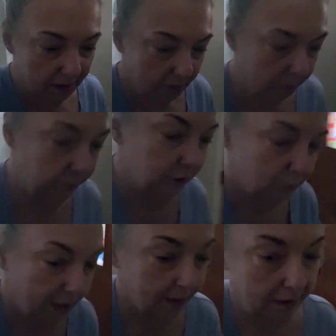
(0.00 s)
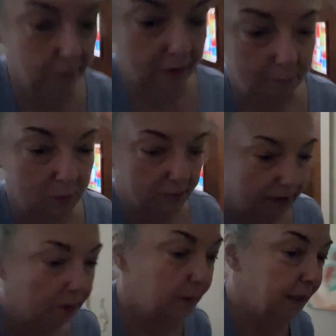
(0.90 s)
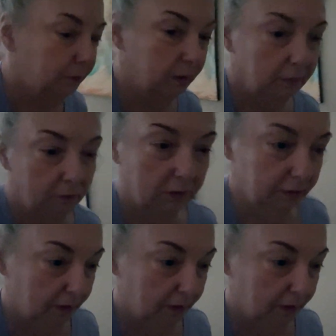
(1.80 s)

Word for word: Hopefully you can't hear that music in the background.